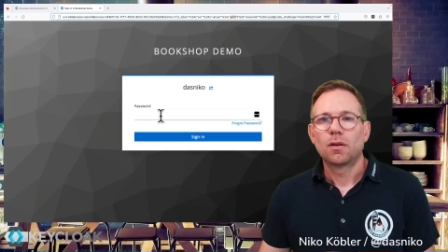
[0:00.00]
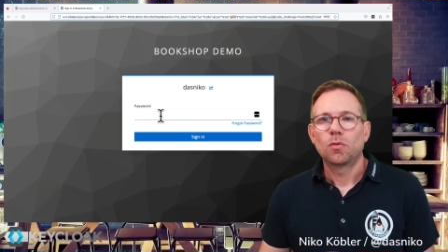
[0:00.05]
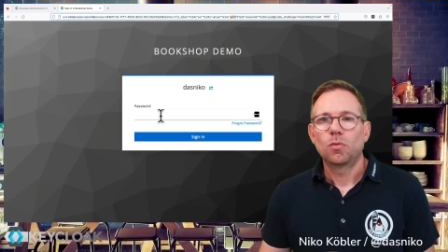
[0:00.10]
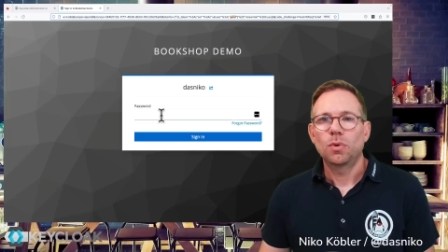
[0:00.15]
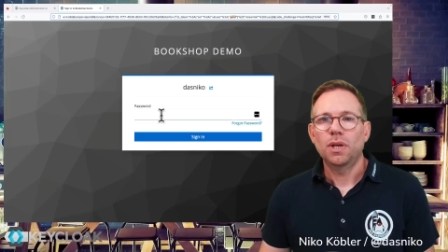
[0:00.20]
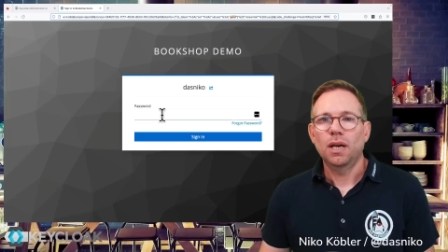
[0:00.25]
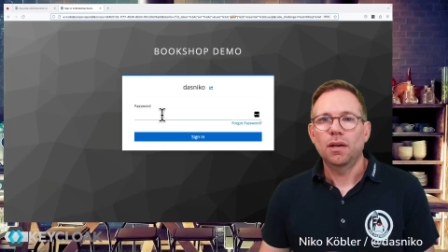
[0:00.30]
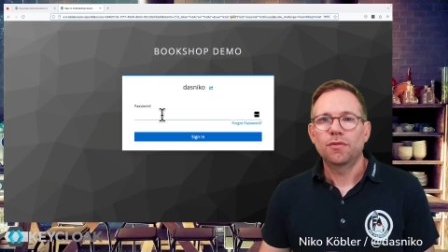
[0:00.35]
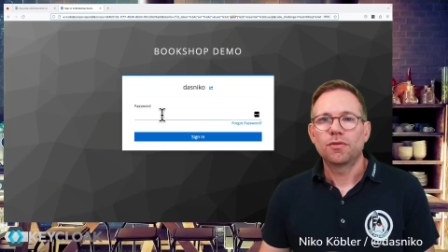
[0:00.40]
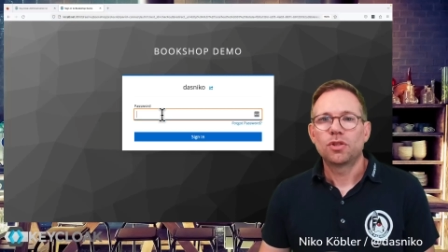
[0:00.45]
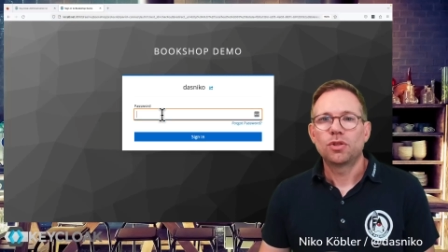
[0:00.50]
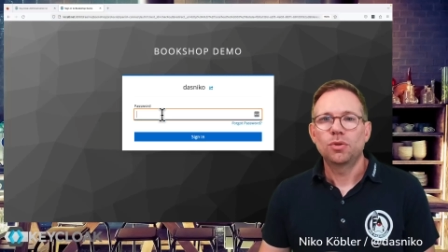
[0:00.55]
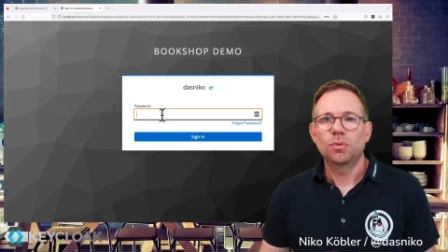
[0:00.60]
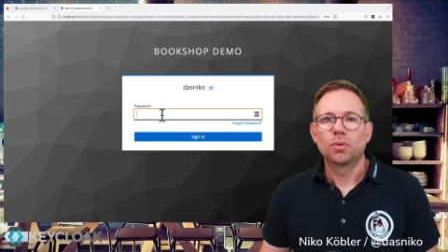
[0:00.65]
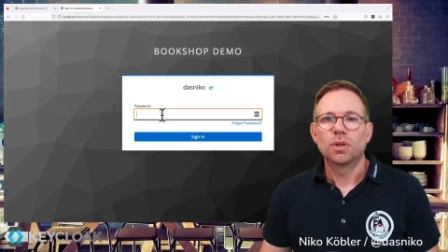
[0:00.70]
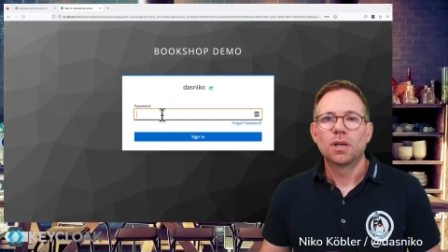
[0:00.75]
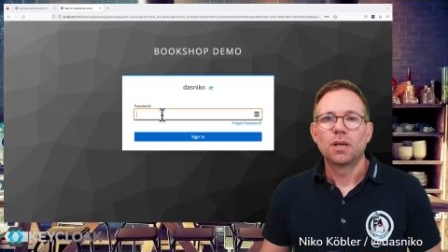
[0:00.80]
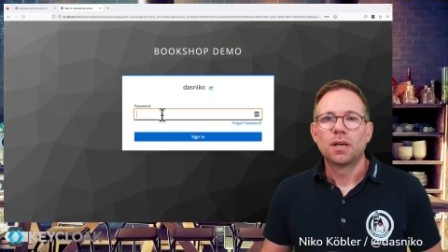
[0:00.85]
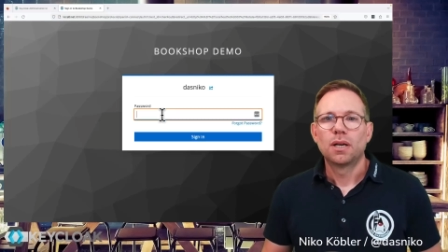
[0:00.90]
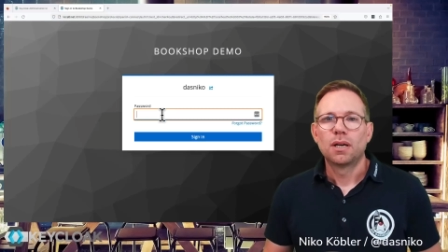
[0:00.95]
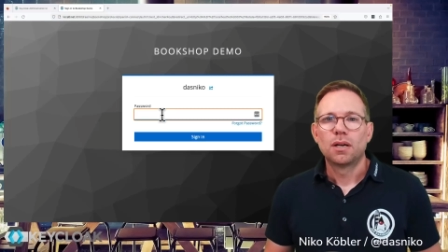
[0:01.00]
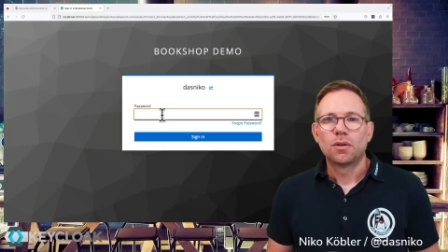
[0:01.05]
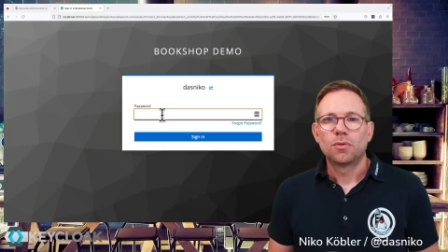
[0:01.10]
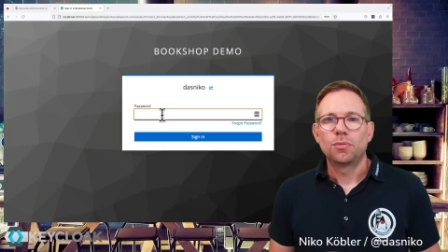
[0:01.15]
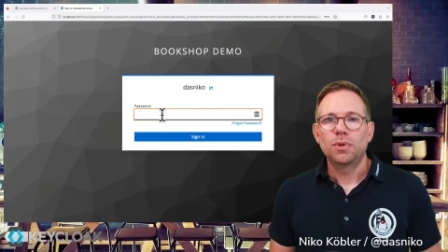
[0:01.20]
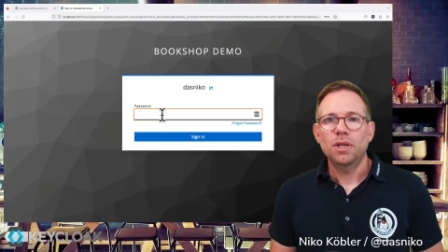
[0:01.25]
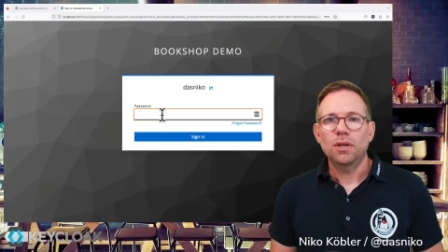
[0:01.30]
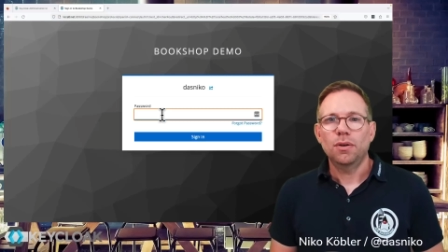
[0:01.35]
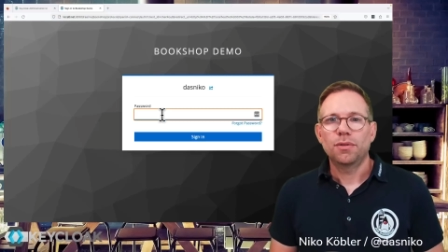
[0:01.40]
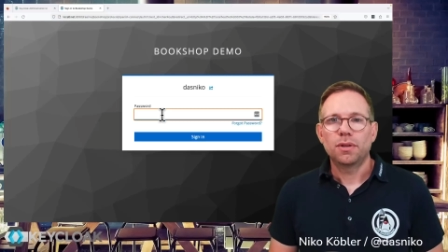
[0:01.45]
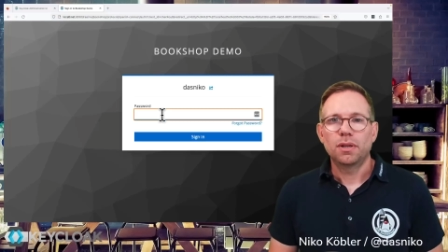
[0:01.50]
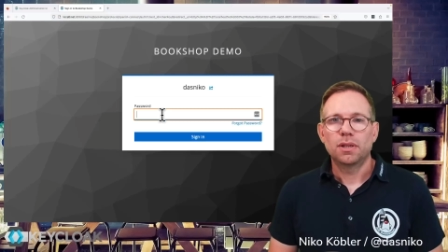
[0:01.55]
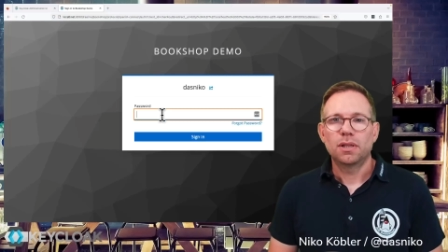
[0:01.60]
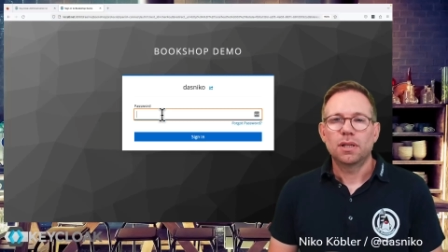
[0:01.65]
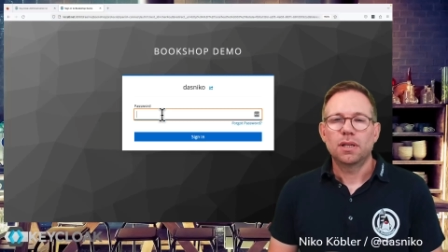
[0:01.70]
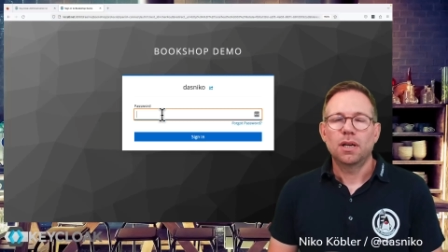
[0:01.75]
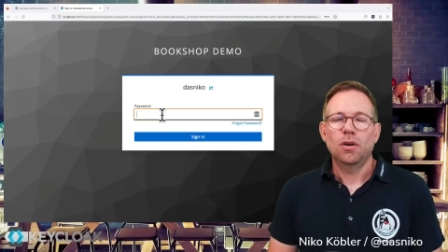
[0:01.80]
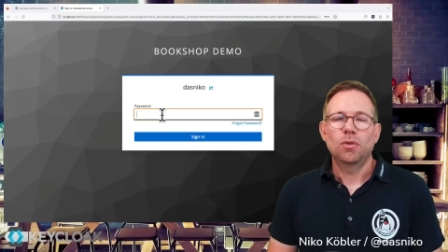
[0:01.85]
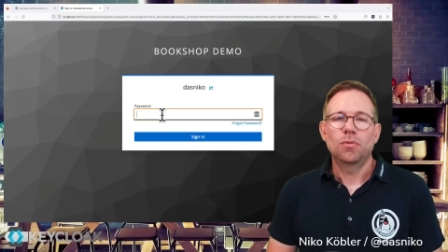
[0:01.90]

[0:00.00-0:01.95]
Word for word: we have to re-authenticate,